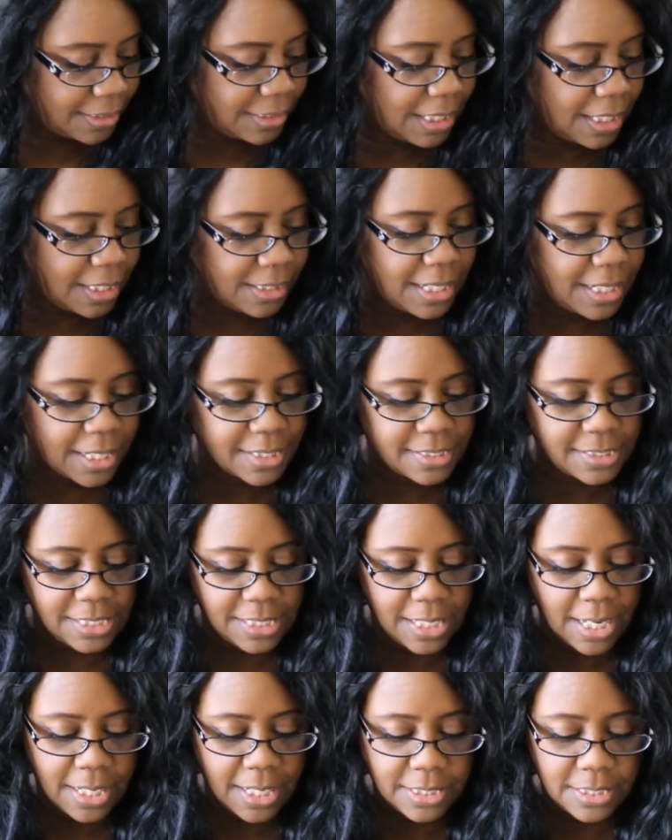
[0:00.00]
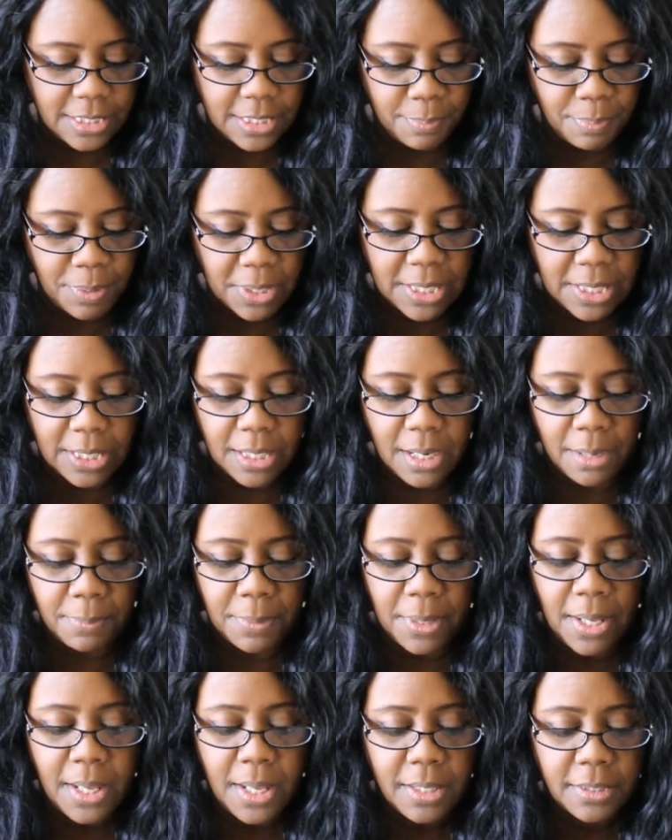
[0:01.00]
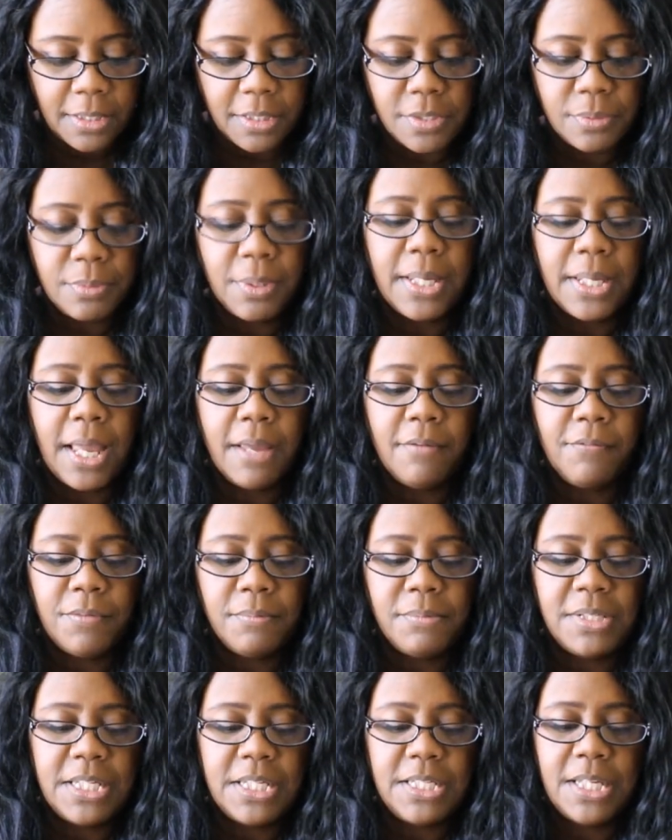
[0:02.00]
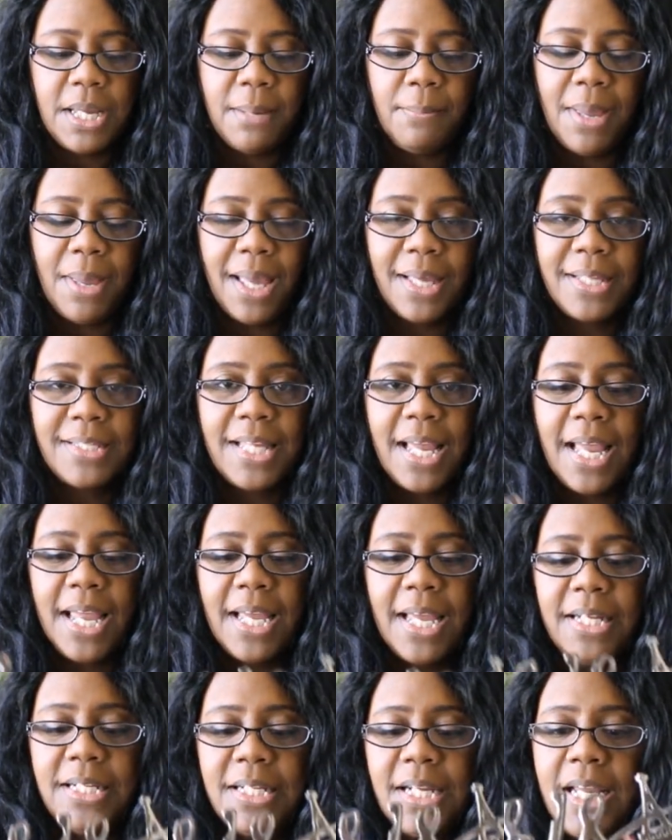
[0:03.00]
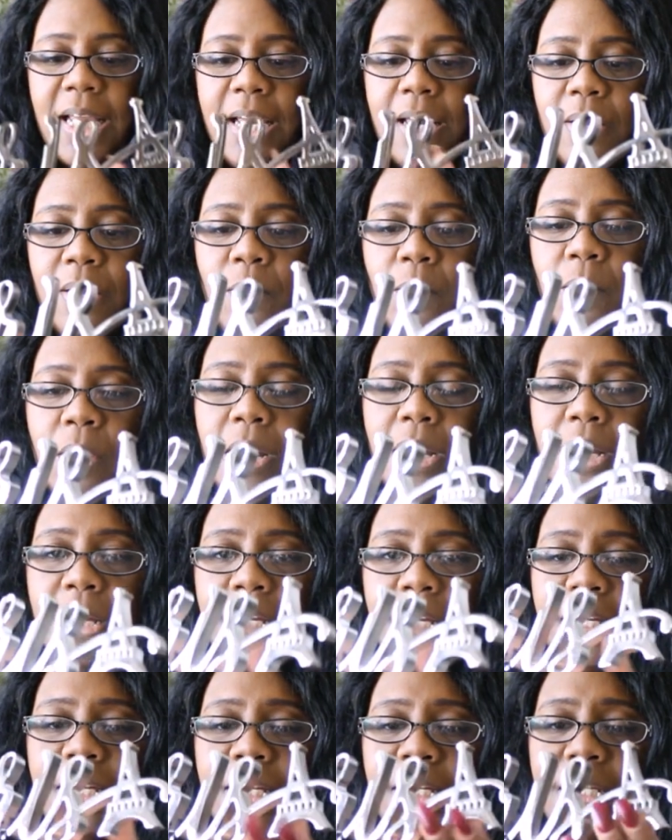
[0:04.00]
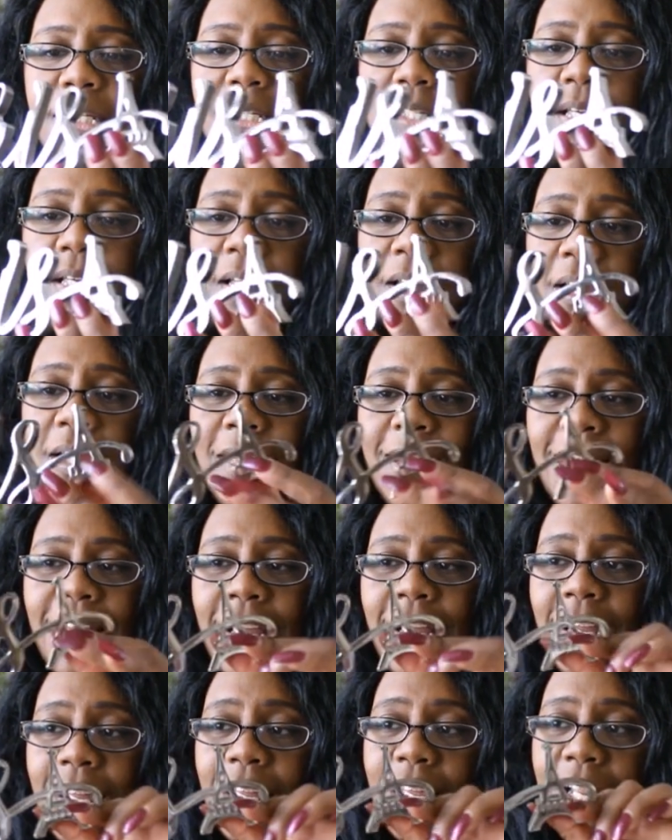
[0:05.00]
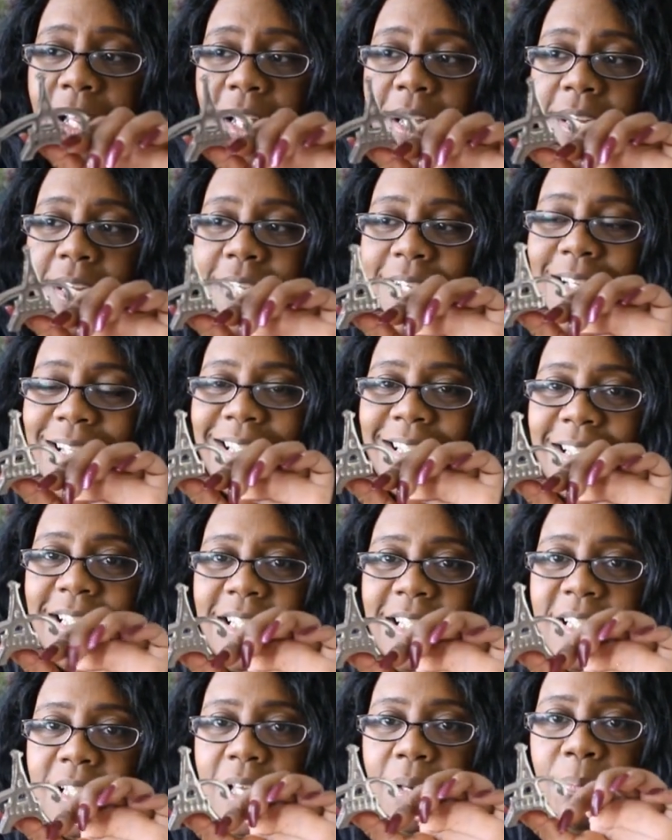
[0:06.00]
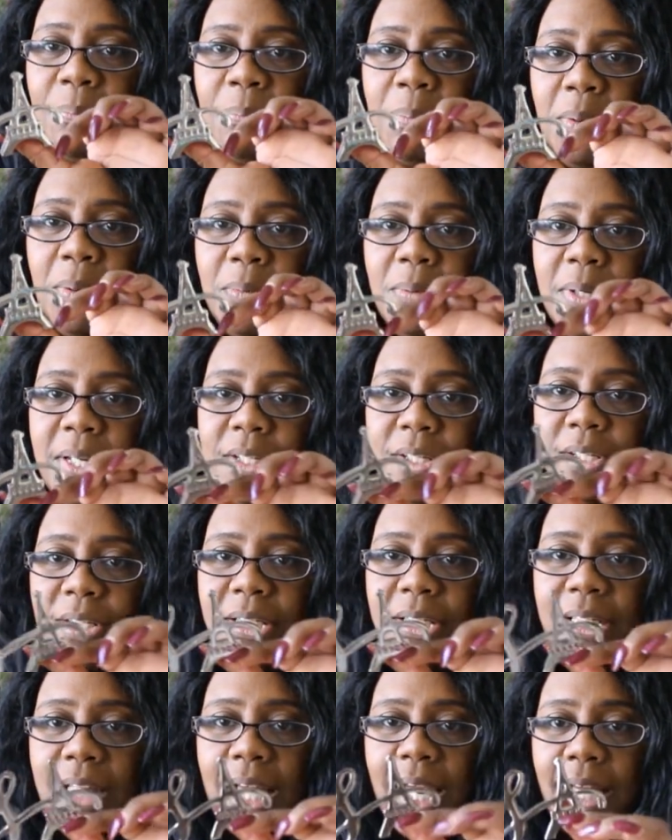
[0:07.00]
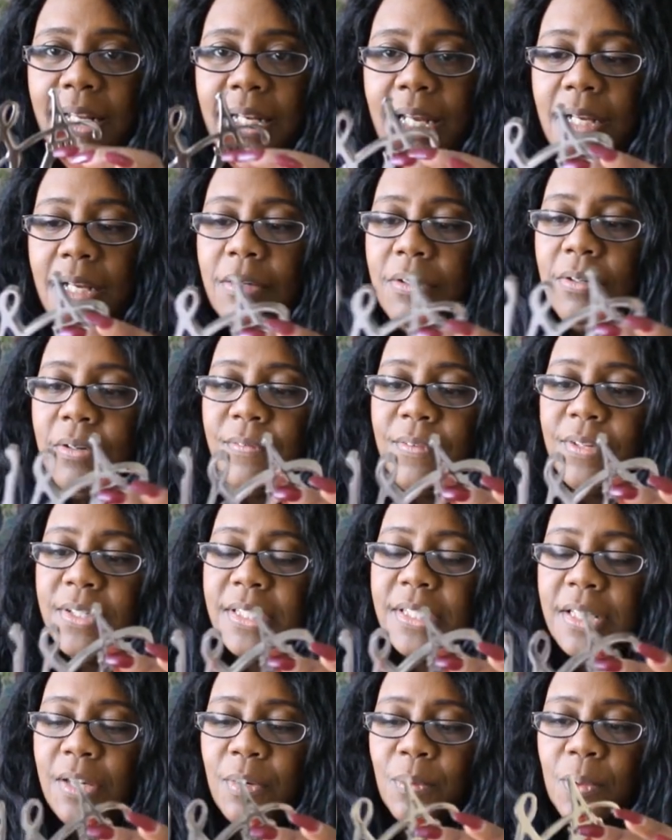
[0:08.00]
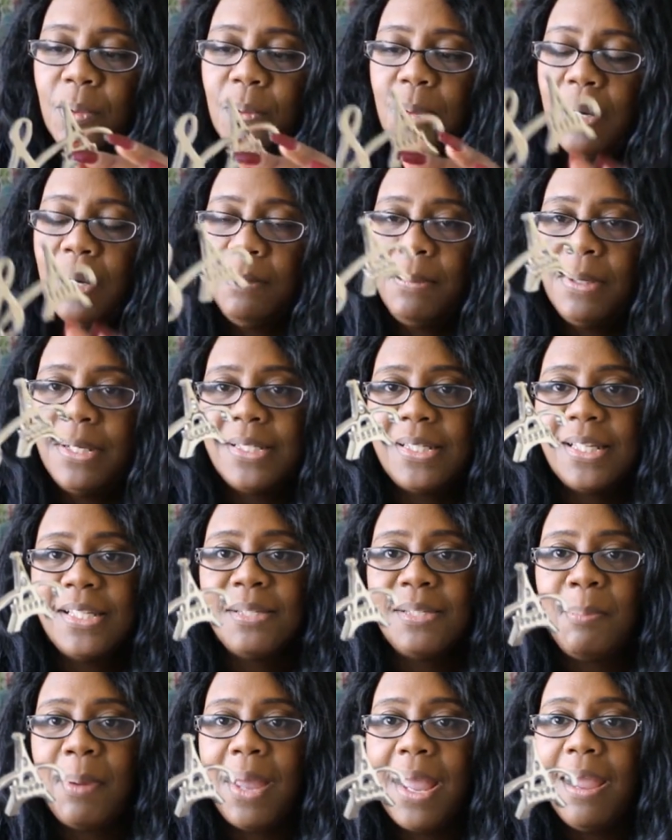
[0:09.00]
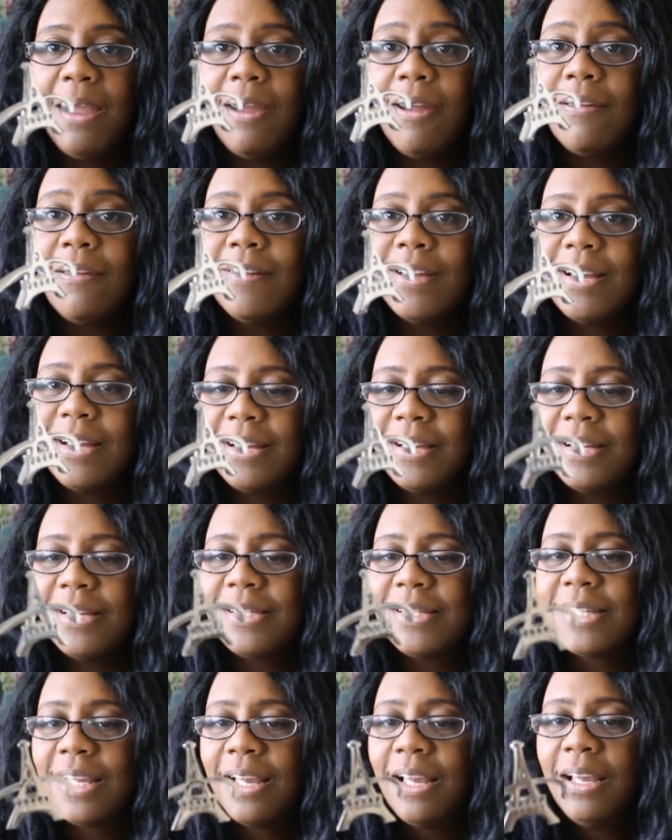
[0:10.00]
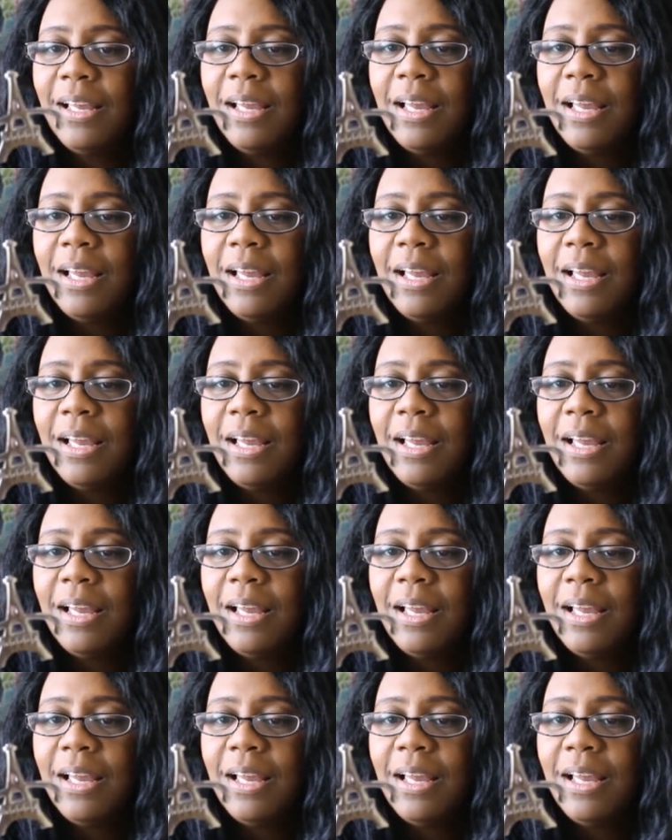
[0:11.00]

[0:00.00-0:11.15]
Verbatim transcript: the next thing I ended up picking up, this one came from T J Maxx, and it was, it is this Parisian sign. I don't know if you can see it real well, but it says Paris,